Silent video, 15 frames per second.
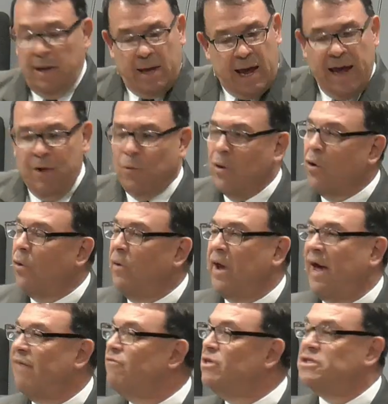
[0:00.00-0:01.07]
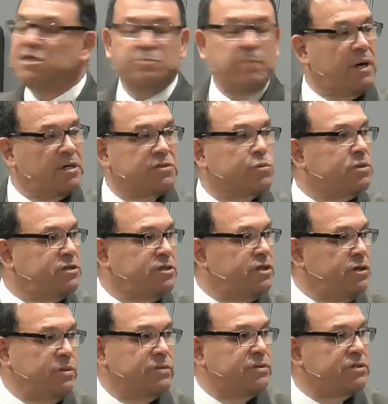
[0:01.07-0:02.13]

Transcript: hey, we're going to heaven just because we're Jews.